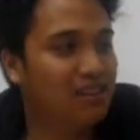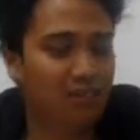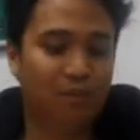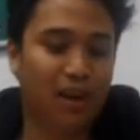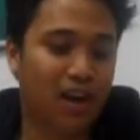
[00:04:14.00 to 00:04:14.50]

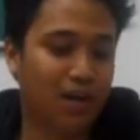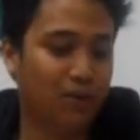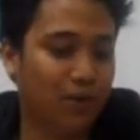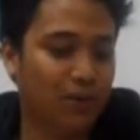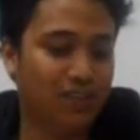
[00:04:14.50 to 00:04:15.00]
So I've been playing a
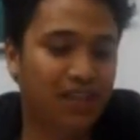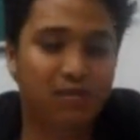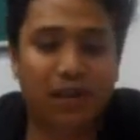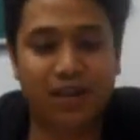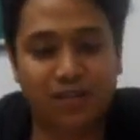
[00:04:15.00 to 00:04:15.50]
lot of
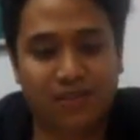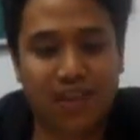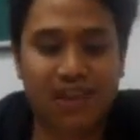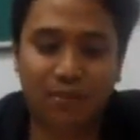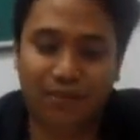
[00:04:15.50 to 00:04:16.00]
acoustic, but because of
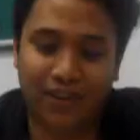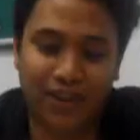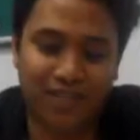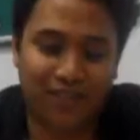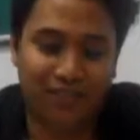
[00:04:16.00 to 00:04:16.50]
that, now my
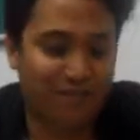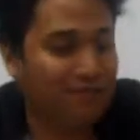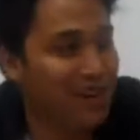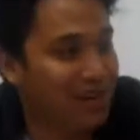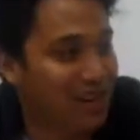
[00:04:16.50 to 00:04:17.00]
fingers have
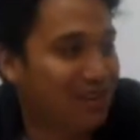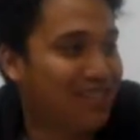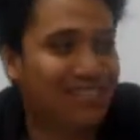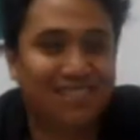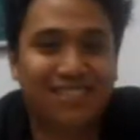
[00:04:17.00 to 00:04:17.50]
many
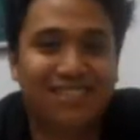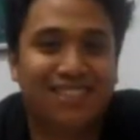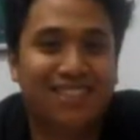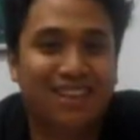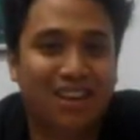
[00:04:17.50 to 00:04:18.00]

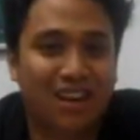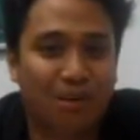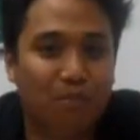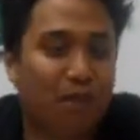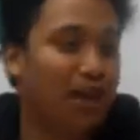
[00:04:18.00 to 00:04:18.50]
blisters.
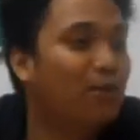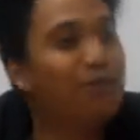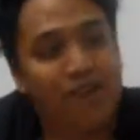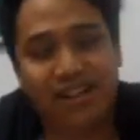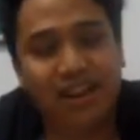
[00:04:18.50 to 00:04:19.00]
But you
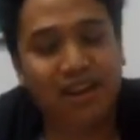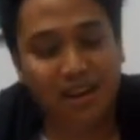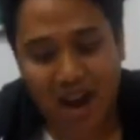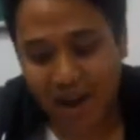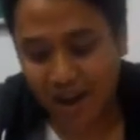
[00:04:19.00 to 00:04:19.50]
won't find
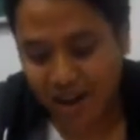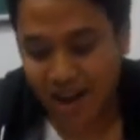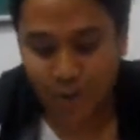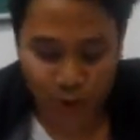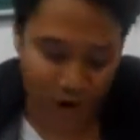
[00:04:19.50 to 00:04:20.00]
that,
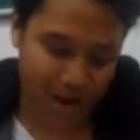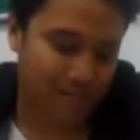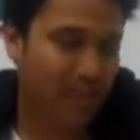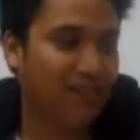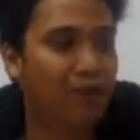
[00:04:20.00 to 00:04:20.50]
that would not
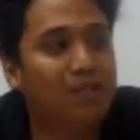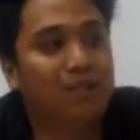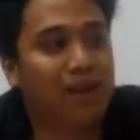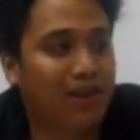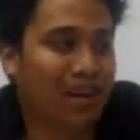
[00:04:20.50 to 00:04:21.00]
happen if I
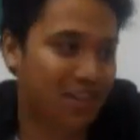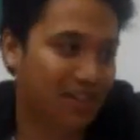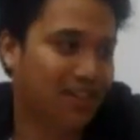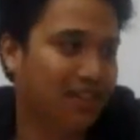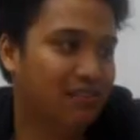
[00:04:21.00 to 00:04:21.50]
was playing on an
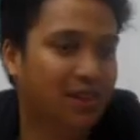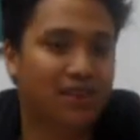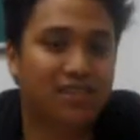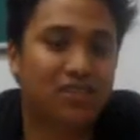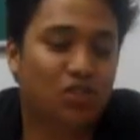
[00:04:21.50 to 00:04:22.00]
electric guitar,
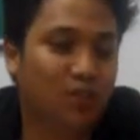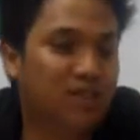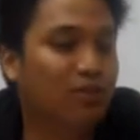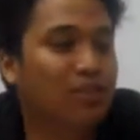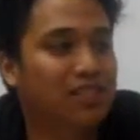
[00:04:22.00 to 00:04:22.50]
because it's so
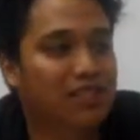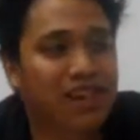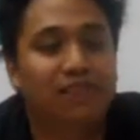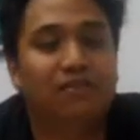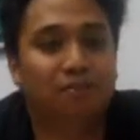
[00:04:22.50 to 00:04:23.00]
much more
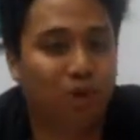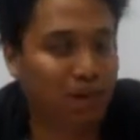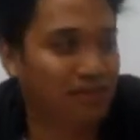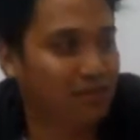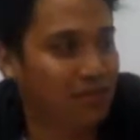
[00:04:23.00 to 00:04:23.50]
easier and
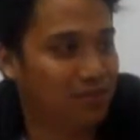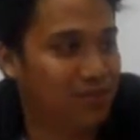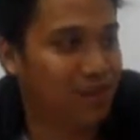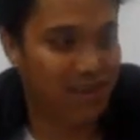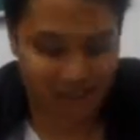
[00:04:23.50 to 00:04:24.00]
more comfortable to
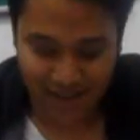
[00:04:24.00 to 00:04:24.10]
play.